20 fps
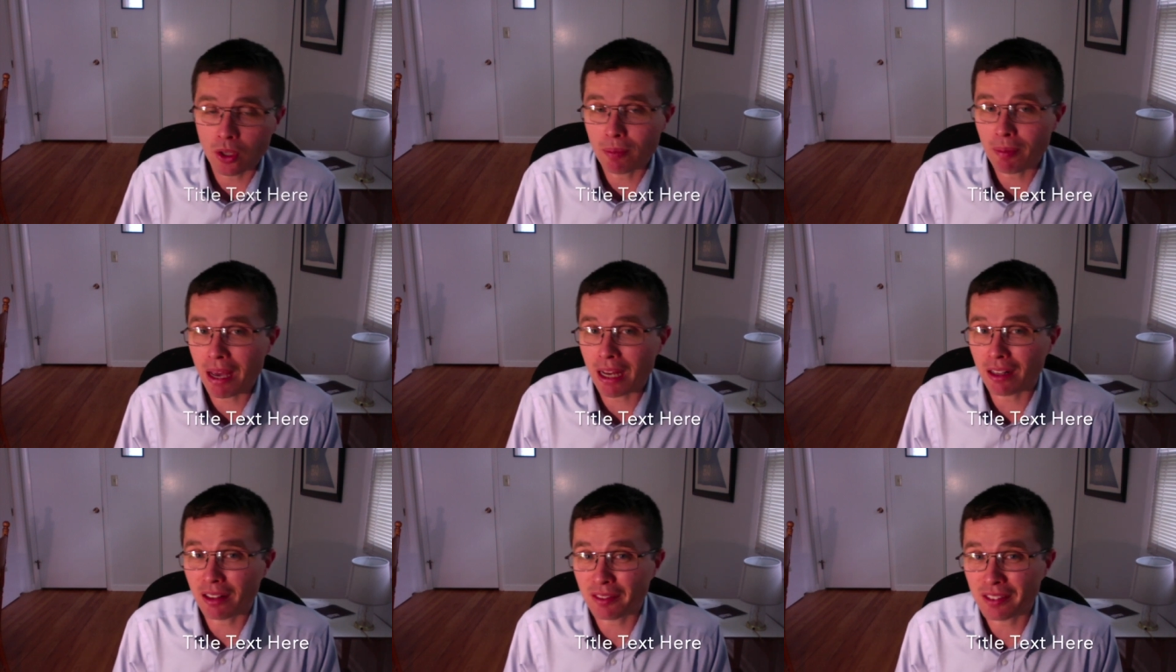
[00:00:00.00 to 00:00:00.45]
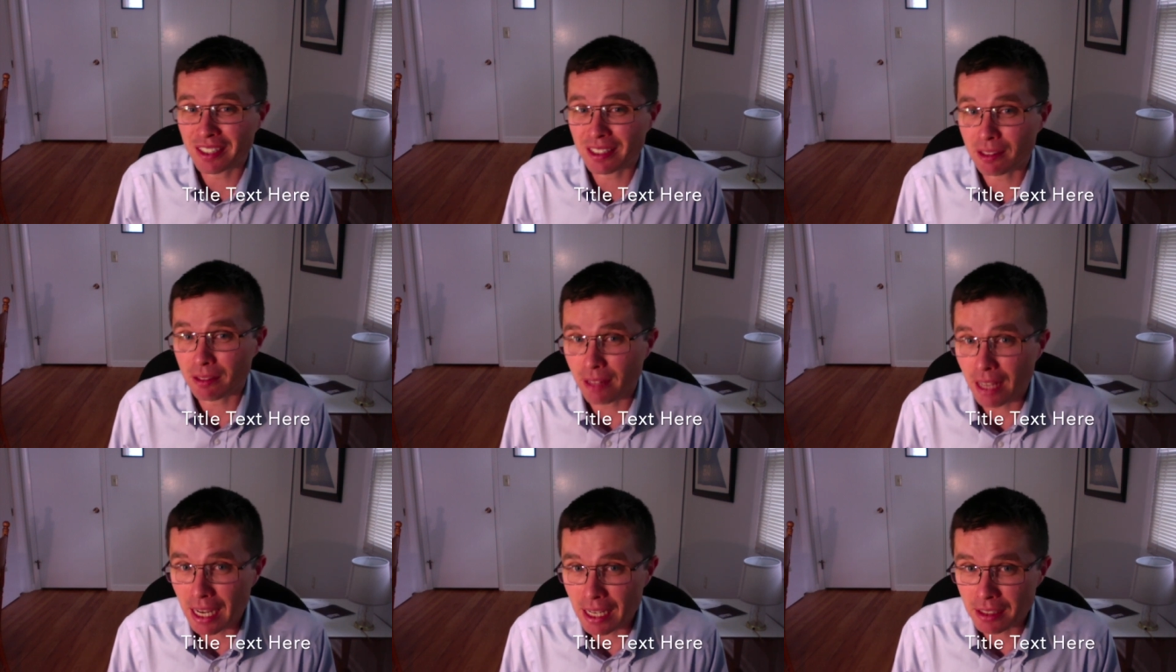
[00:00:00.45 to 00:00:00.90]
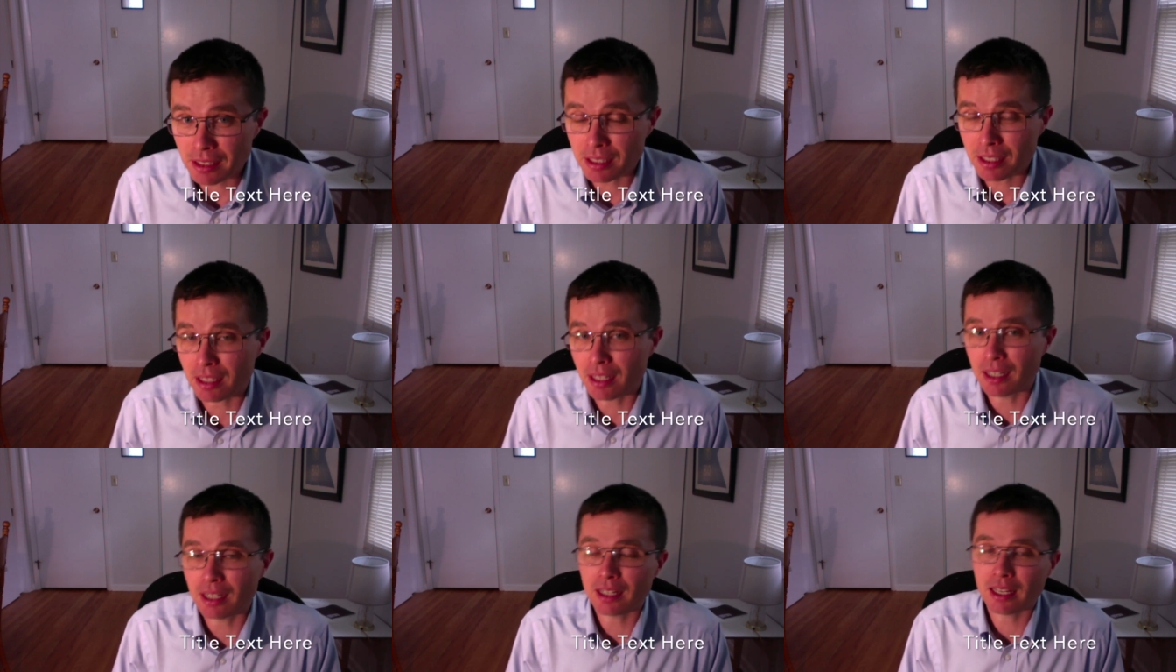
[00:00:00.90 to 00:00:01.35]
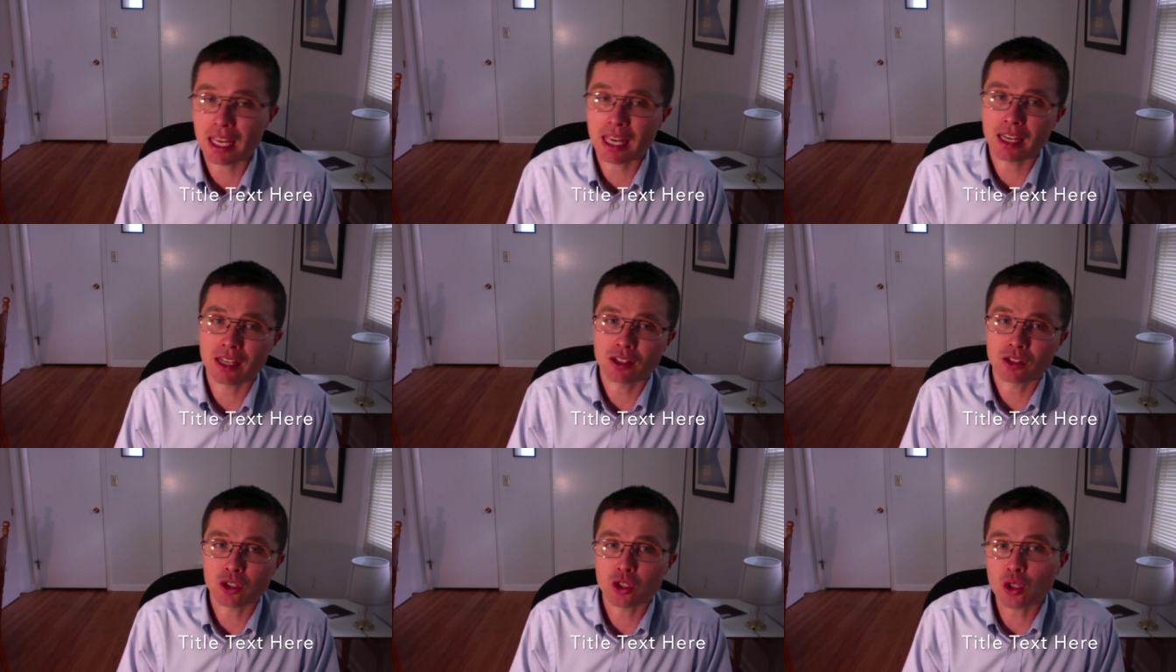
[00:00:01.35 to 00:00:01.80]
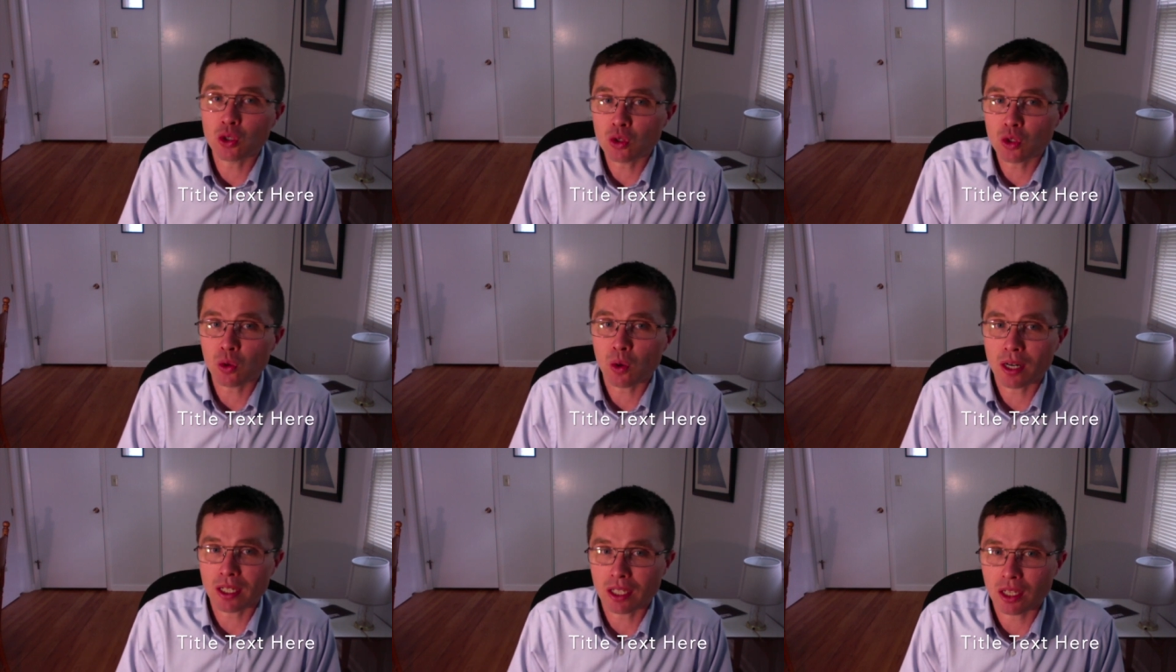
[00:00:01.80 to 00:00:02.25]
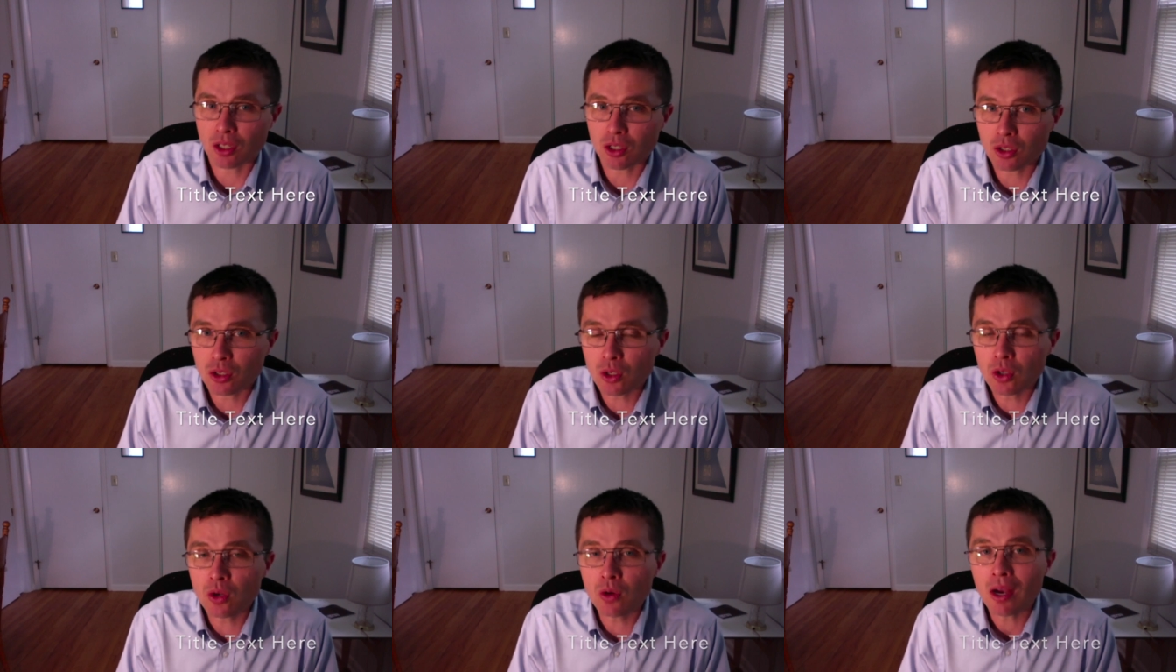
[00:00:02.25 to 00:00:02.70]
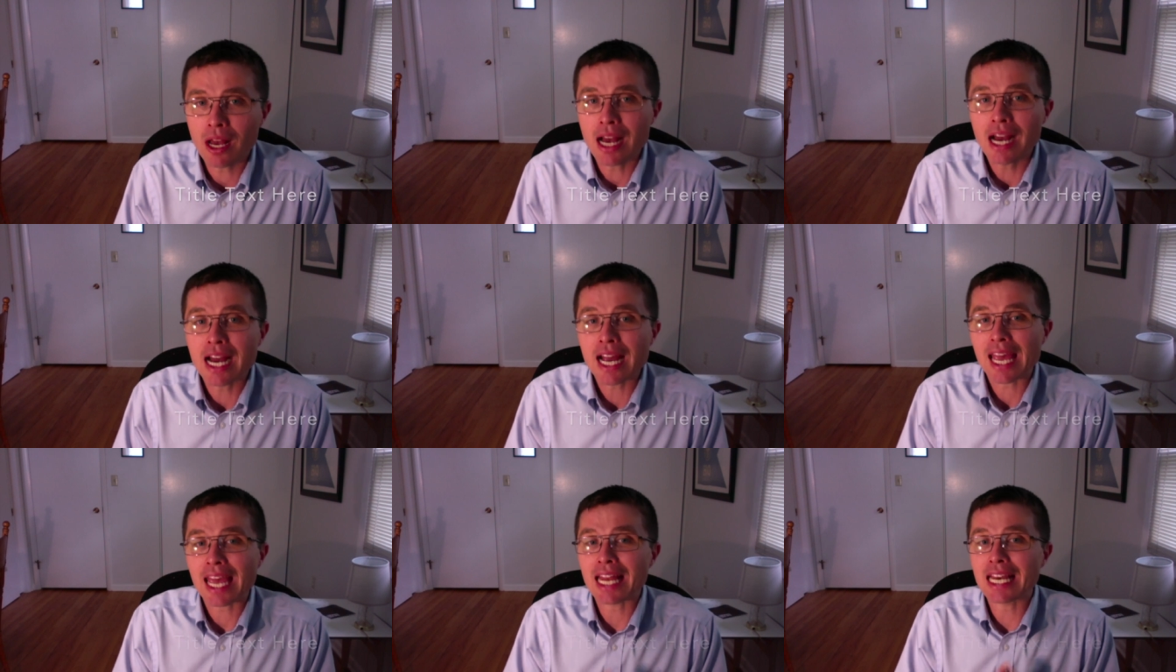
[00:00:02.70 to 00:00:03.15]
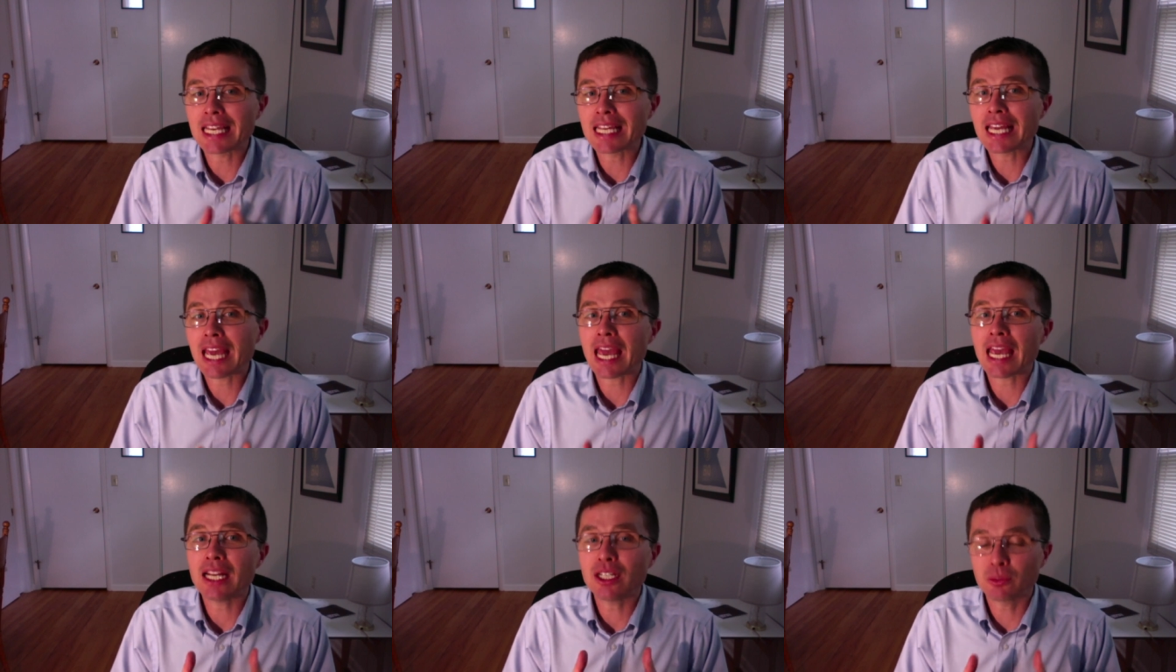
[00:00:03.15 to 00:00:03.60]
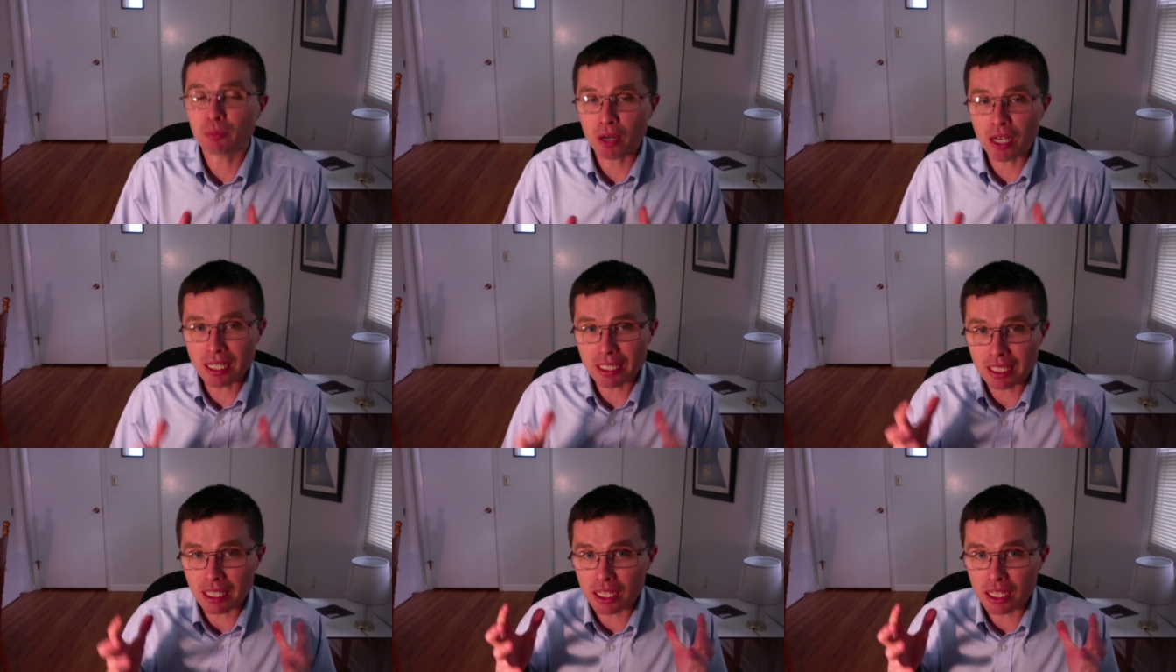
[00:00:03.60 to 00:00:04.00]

the Battle of Salacia in 222, brings